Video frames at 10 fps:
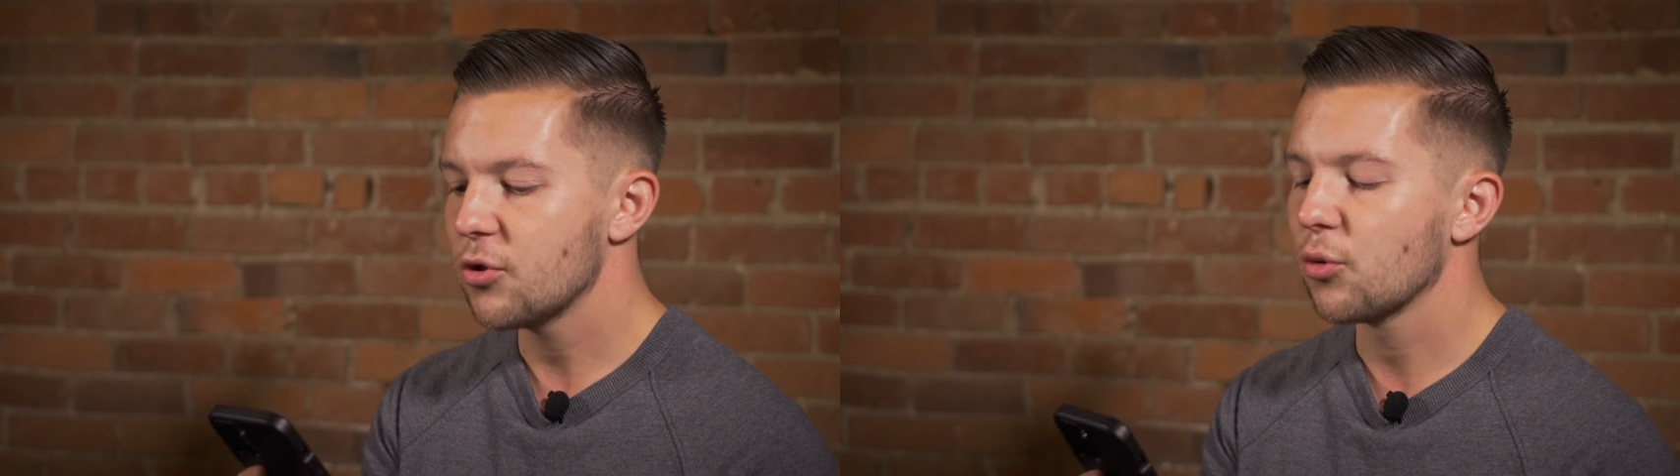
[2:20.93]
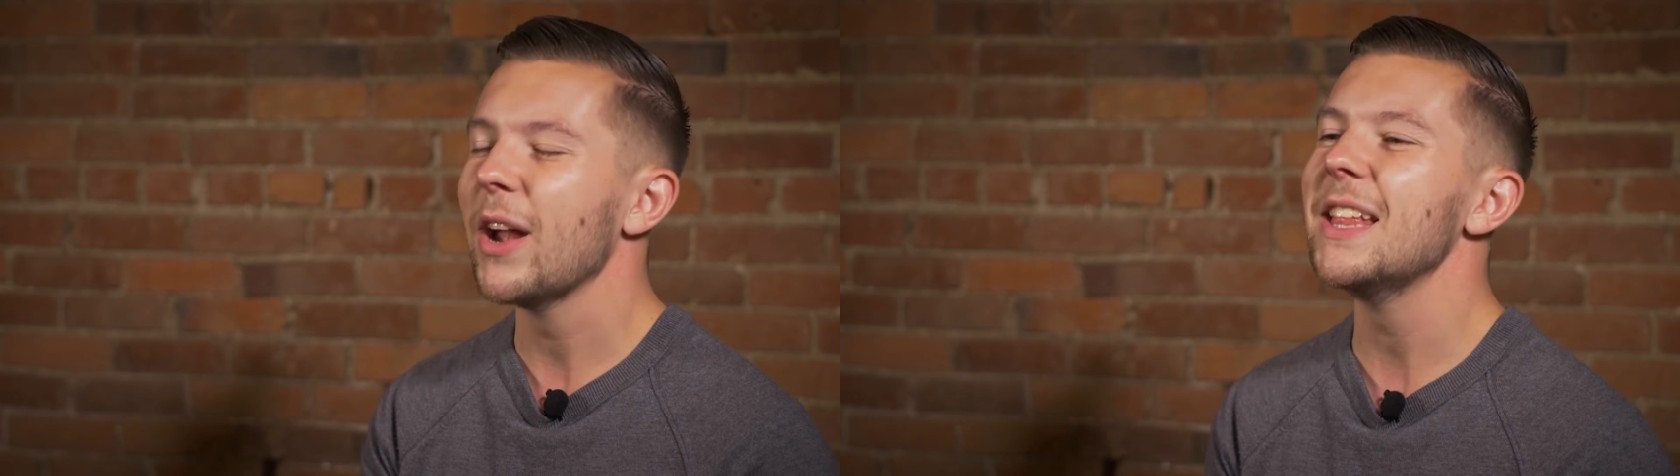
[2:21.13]

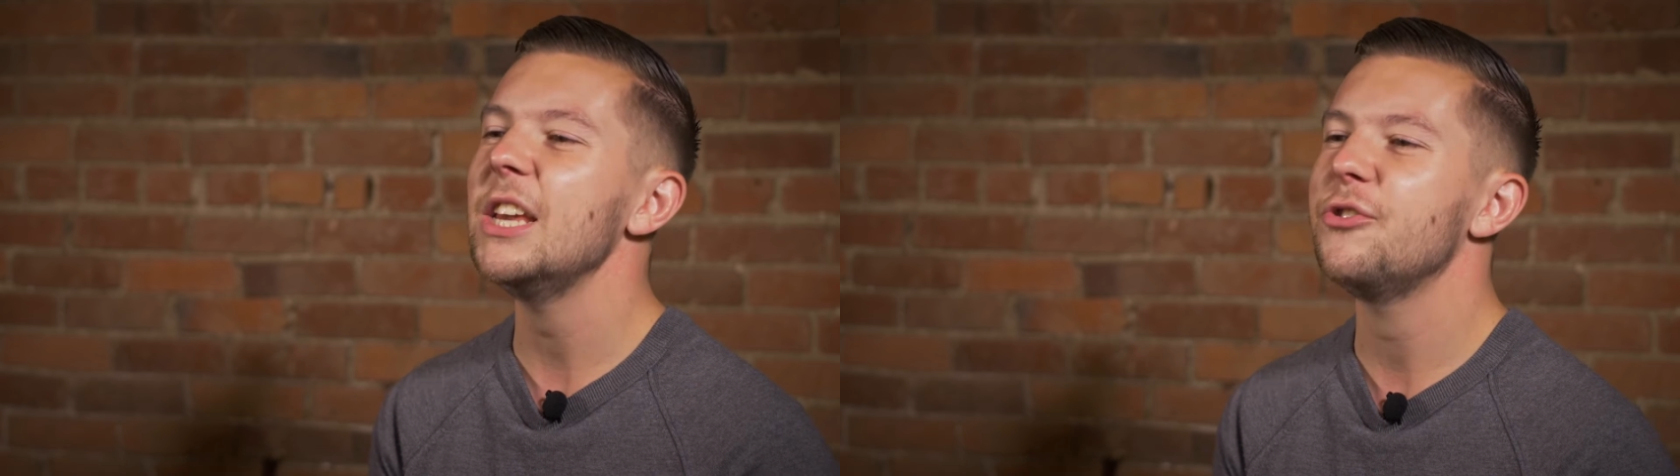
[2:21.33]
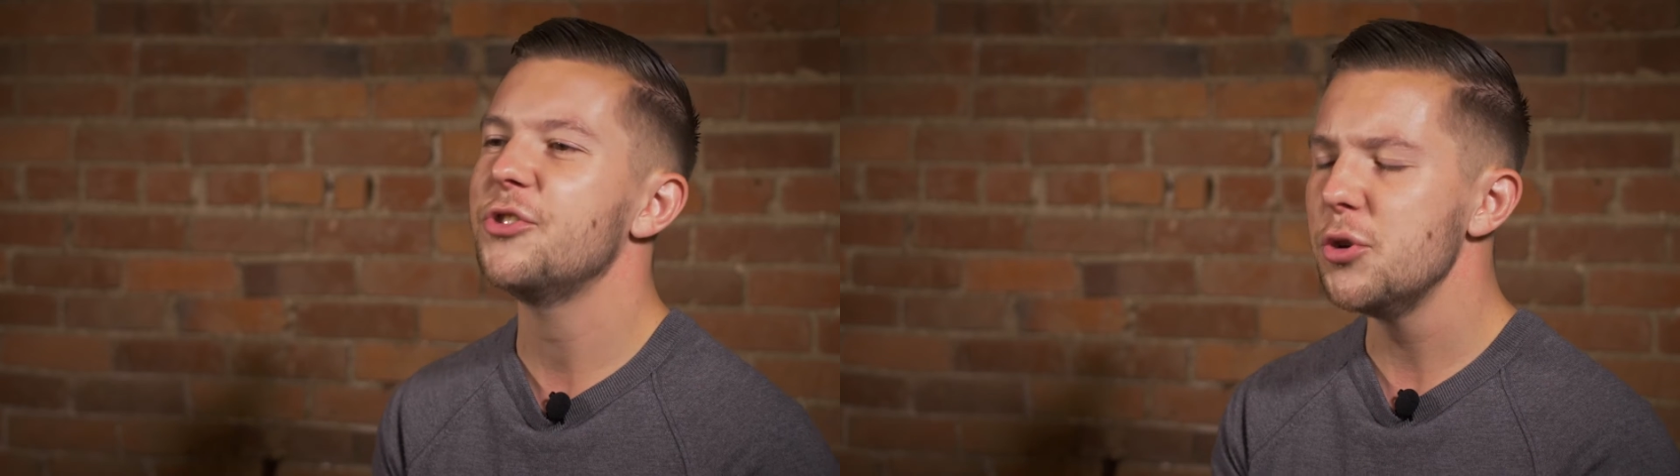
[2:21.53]

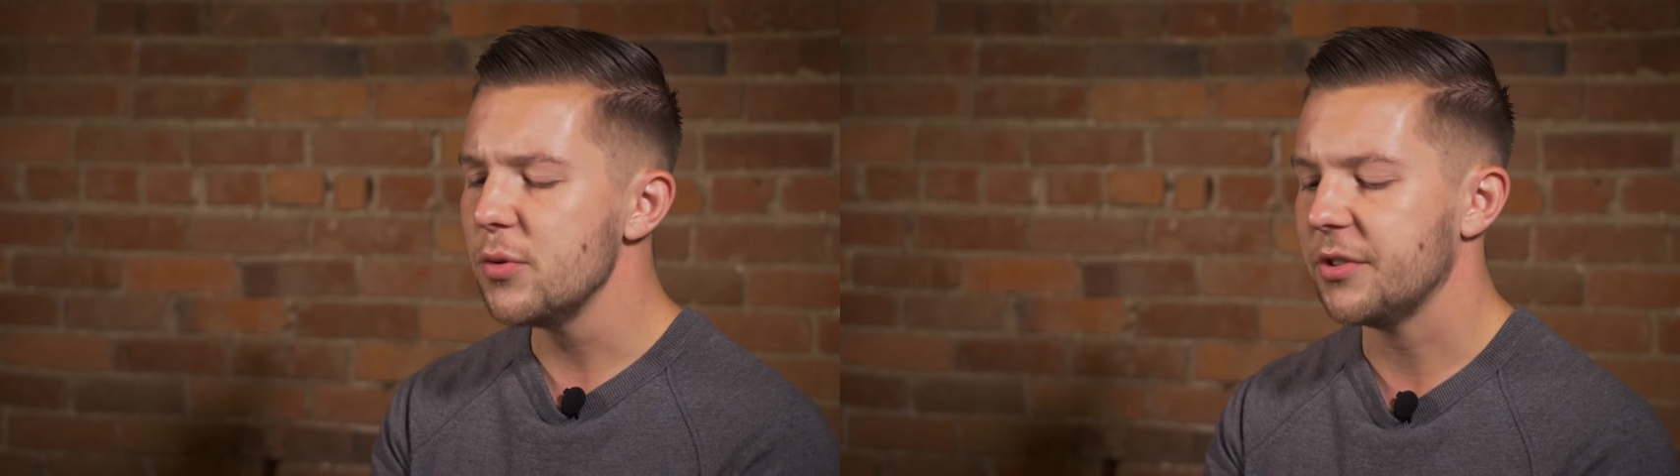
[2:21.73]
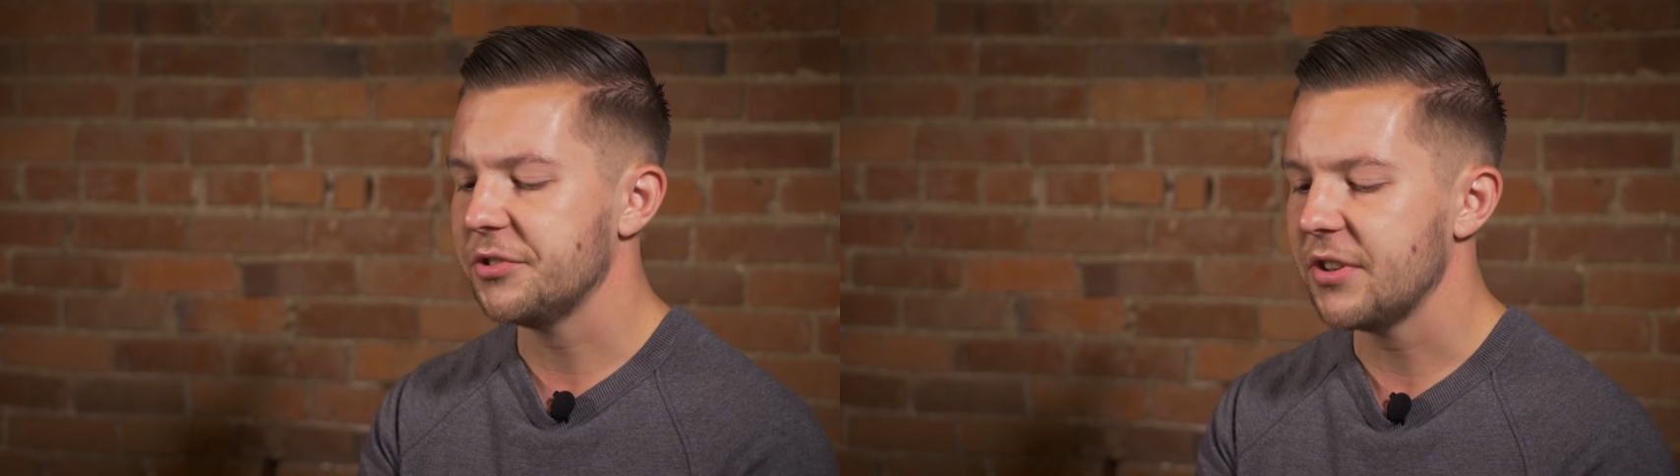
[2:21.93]
directly
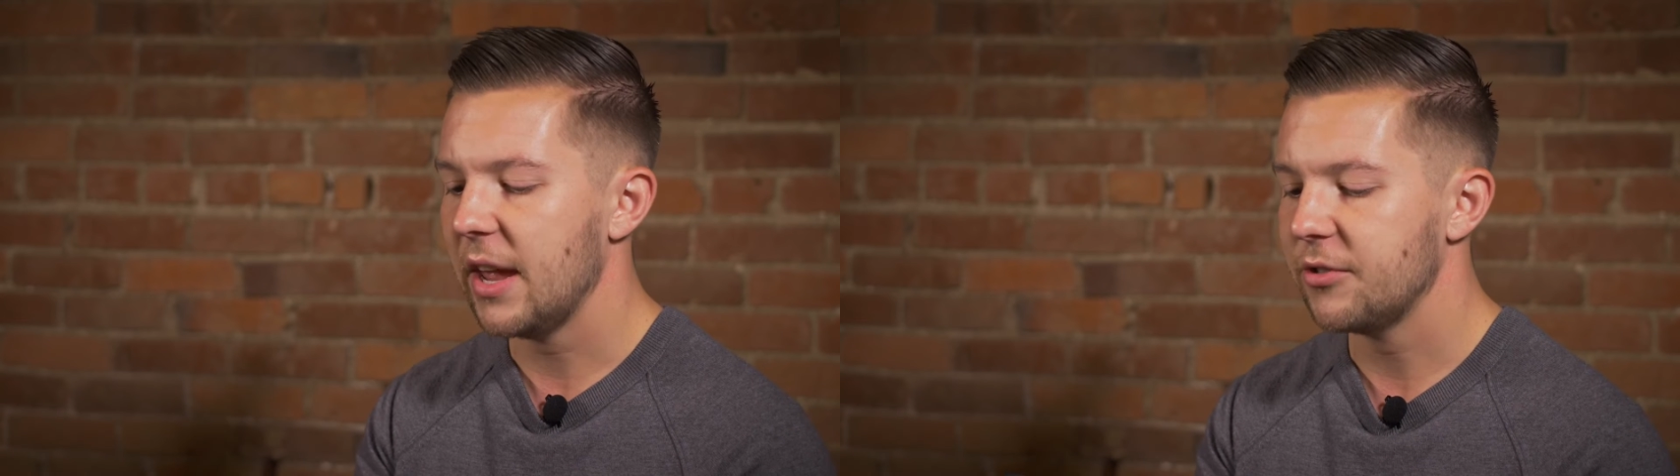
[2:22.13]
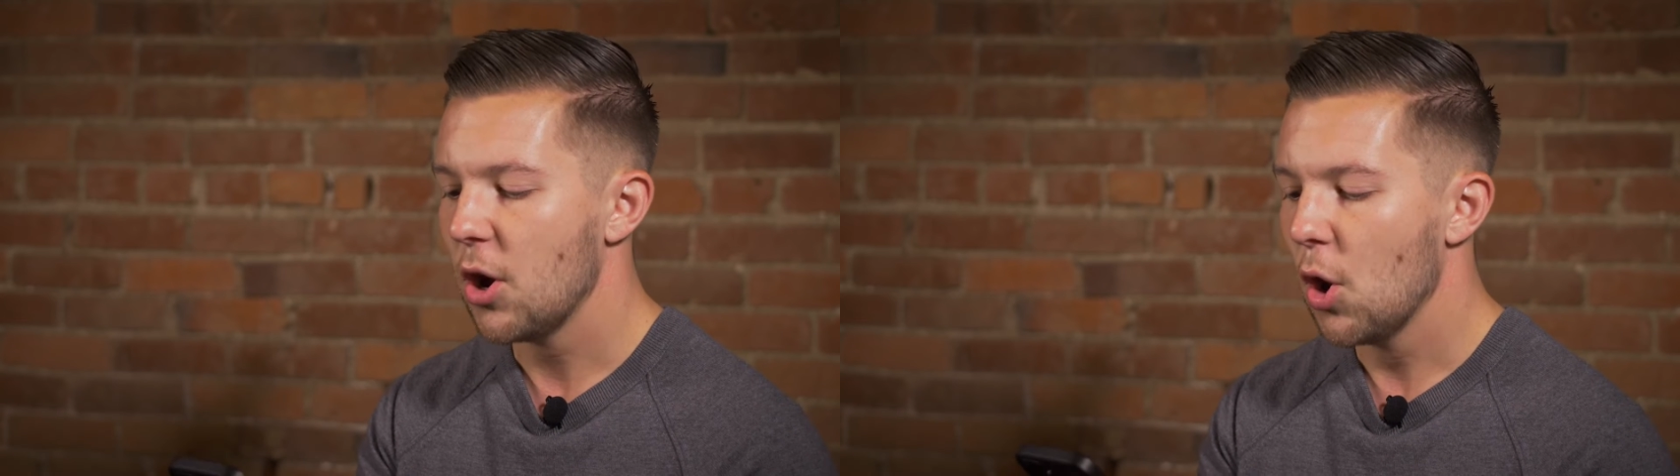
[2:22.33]
to the
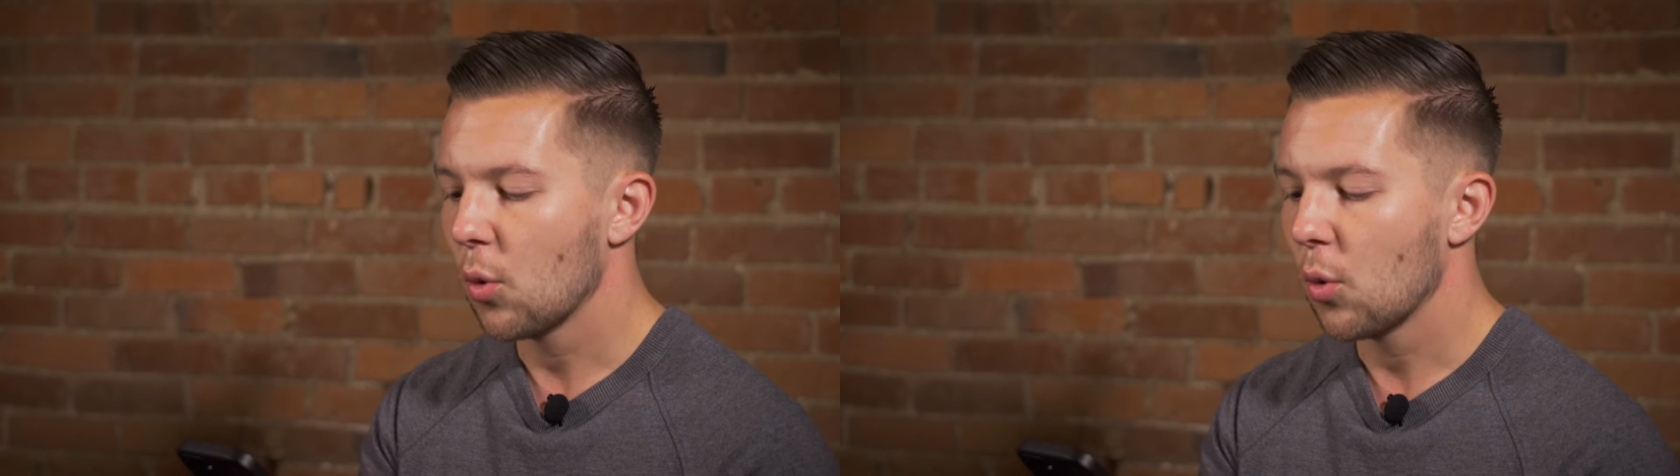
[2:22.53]
state